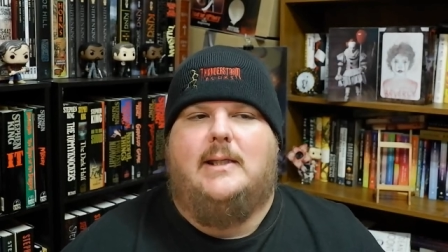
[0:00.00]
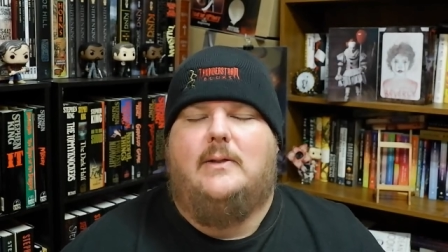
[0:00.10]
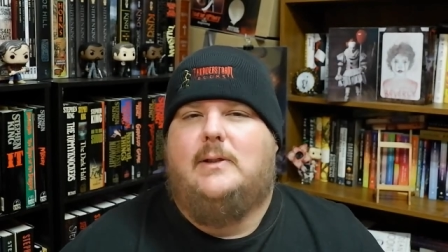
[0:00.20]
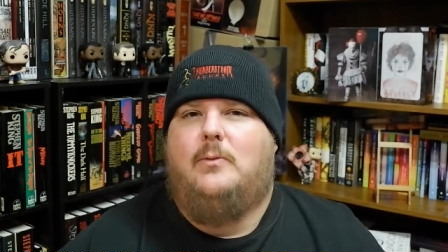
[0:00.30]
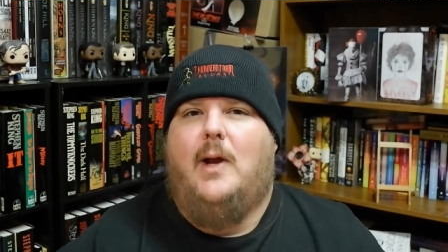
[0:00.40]

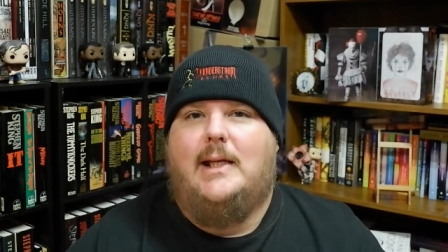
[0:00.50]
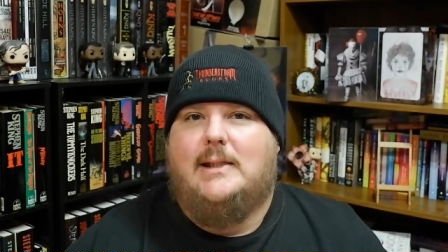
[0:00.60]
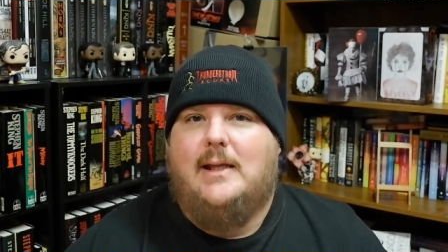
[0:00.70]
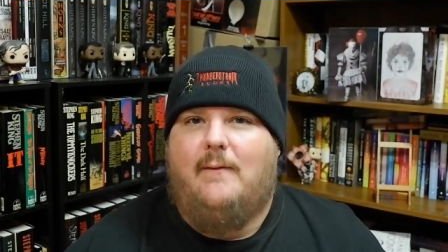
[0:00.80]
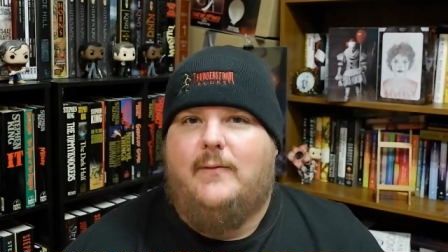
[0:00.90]
There's some great
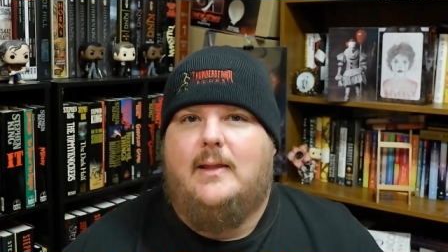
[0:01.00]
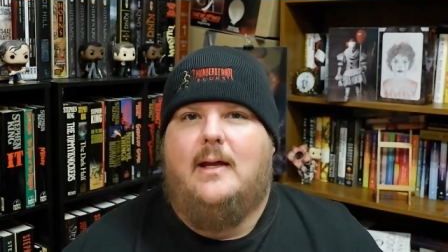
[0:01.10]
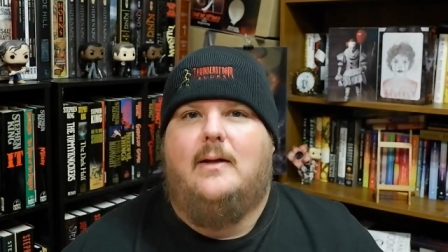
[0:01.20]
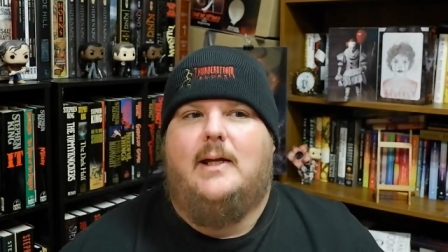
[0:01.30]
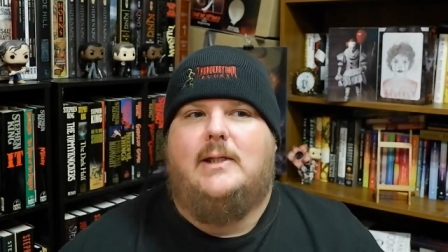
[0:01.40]
stuff in
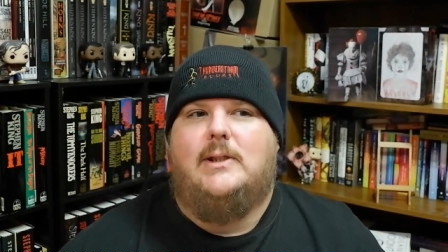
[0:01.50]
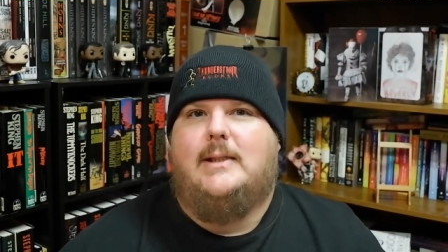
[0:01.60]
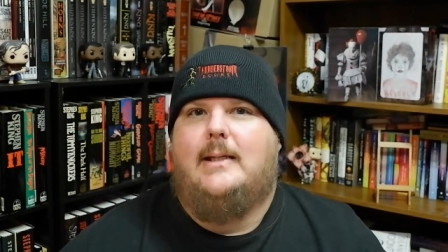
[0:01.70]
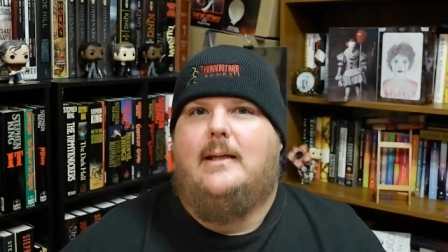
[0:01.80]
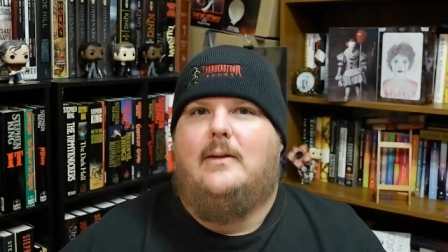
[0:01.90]
there. It just
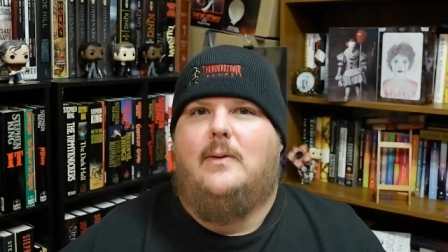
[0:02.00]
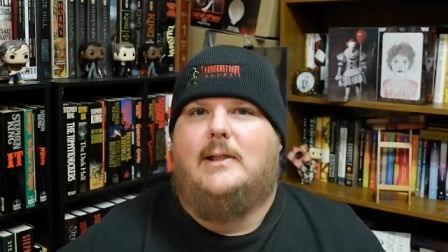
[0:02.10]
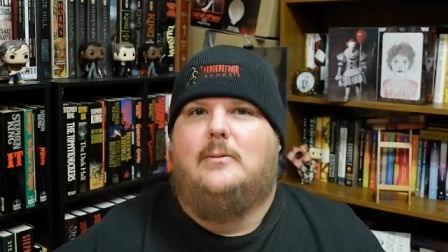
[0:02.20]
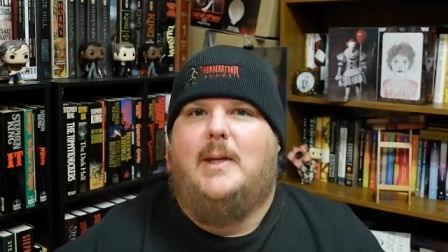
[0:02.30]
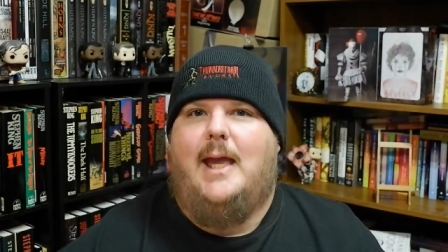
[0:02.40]
didn't
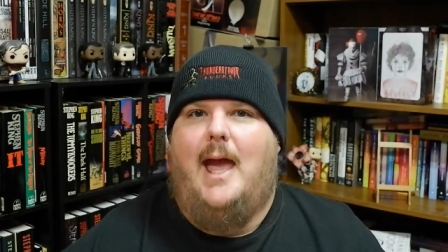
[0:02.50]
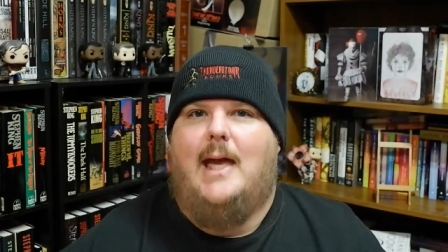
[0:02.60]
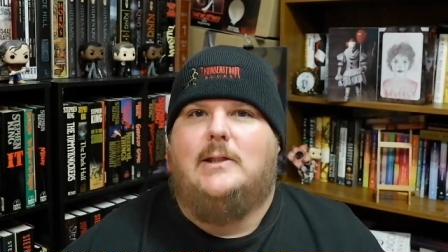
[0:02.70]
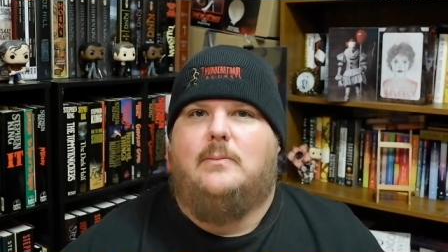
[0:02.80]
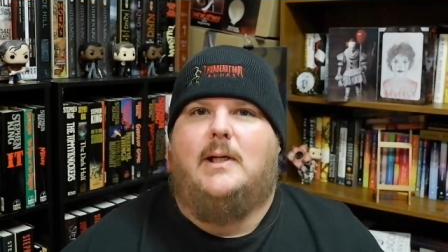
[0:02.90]
interest me
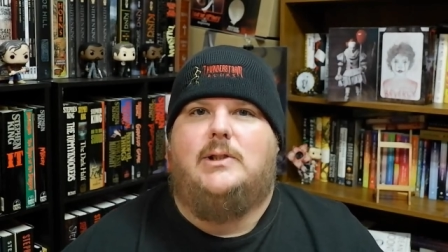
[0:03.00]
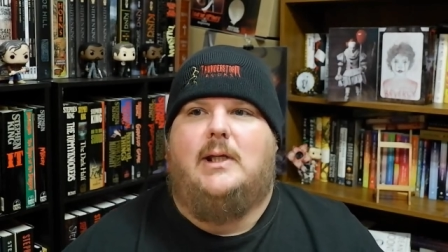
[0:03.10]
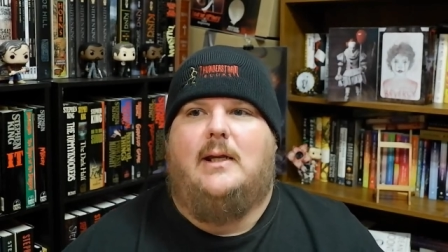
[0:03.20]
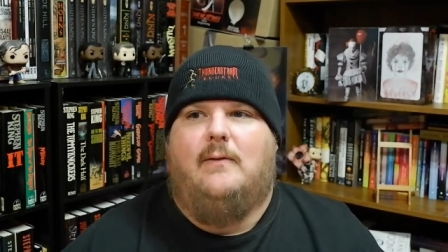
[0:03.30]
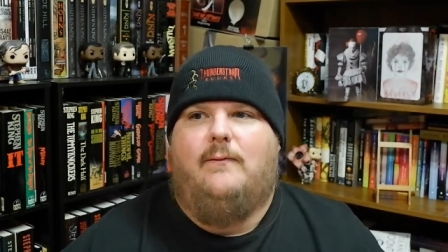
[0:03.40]
as much,
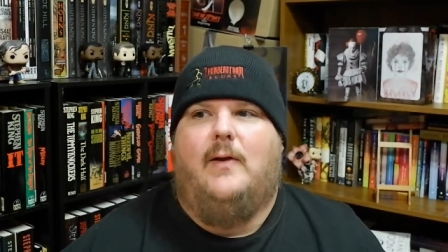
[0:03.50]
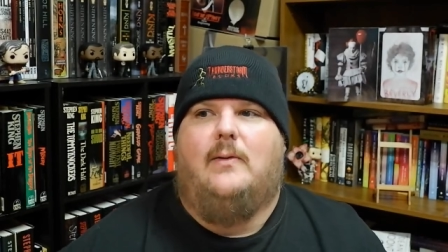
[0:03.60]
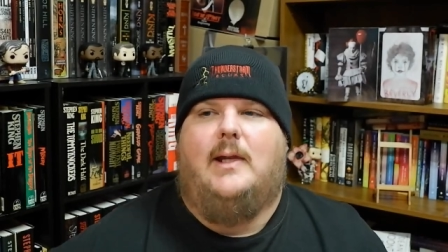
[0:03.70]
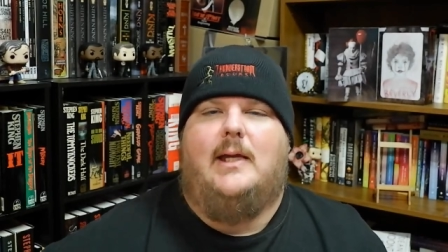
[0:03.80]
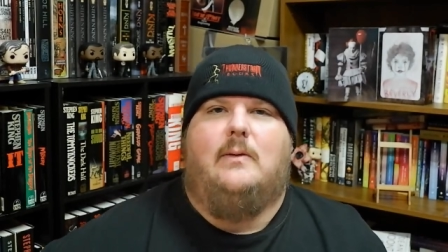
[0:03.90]
and it
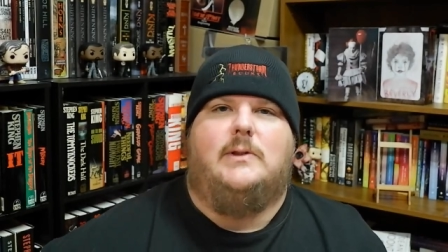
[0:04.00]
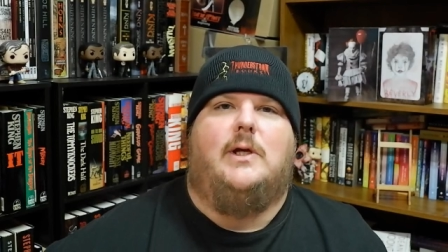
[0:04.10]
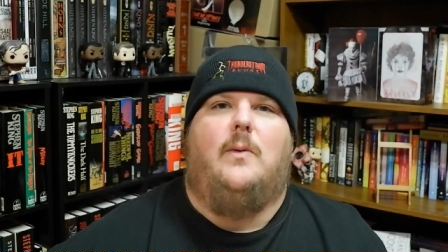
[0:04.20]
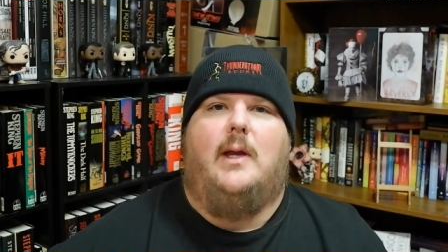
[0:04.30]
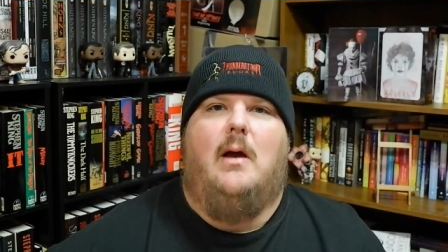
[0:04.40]
felt like it was
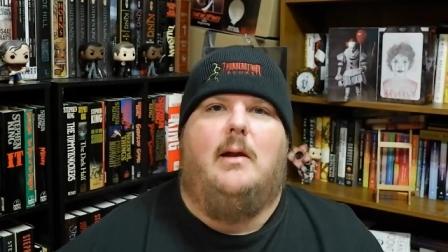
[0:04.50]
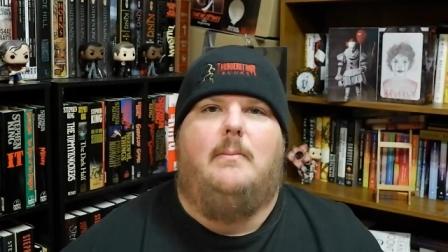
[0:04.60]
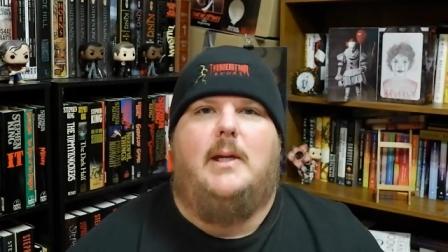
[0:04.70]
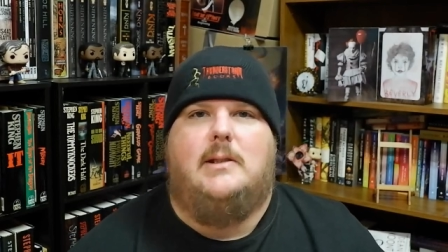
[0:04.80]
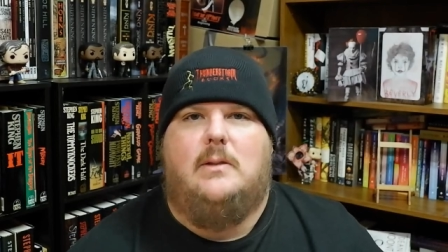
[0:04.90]
going on a
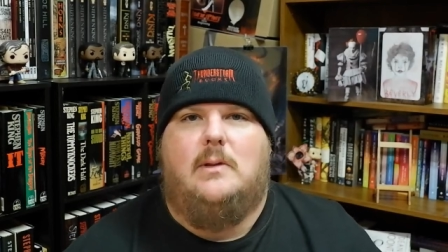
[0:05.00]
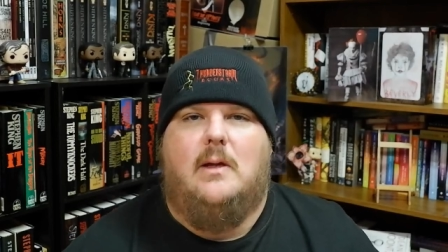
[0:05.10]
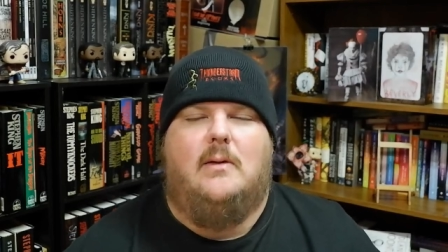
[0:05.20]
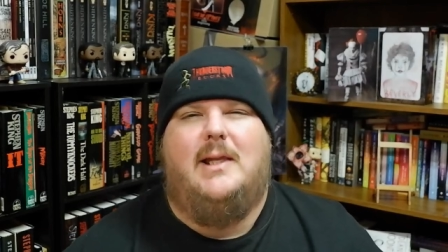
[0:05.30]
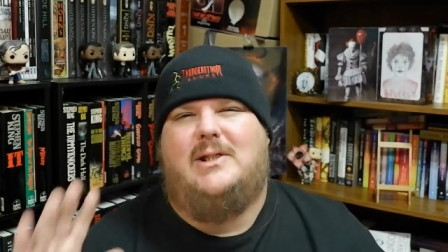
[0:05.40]
bit too
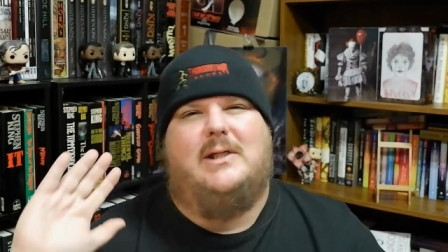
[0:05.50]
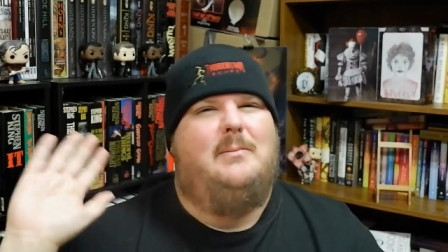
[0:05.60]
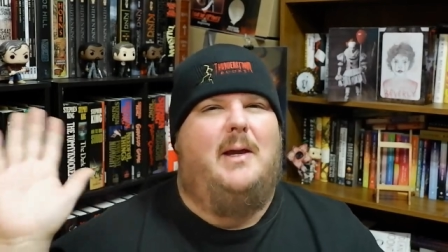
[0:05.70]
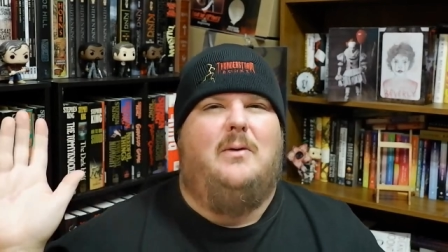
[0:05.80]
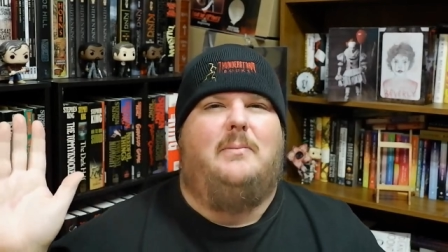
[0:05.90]
long. That's just
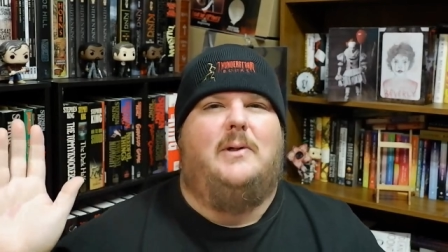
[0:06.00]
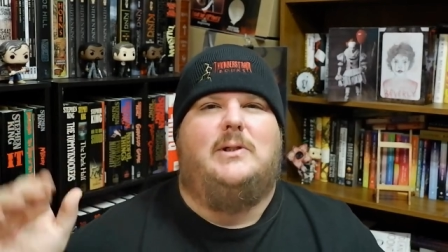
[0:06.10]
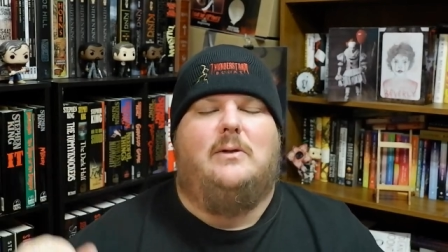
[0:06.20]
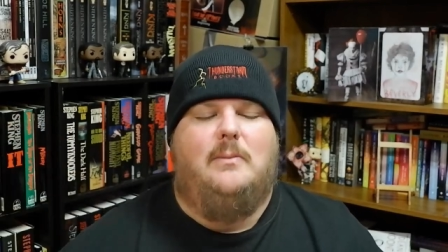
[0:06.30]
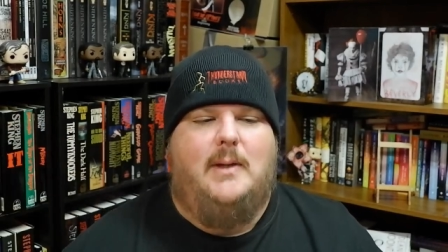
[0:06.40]
my own
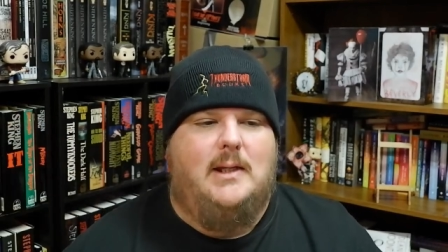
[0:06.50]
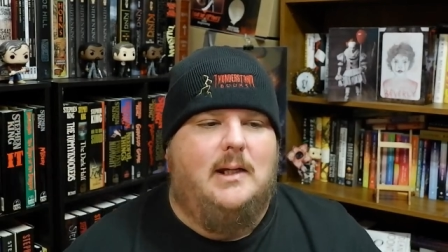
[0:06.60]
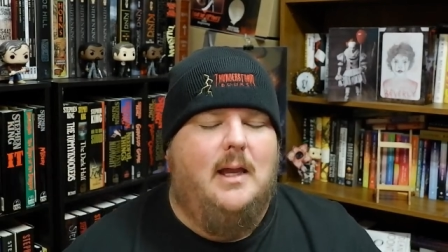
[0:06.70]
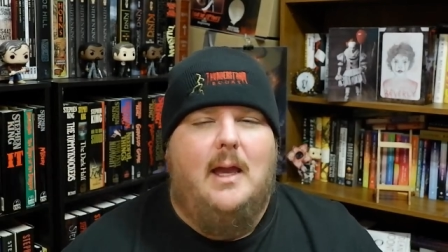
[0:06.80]
personal opinion.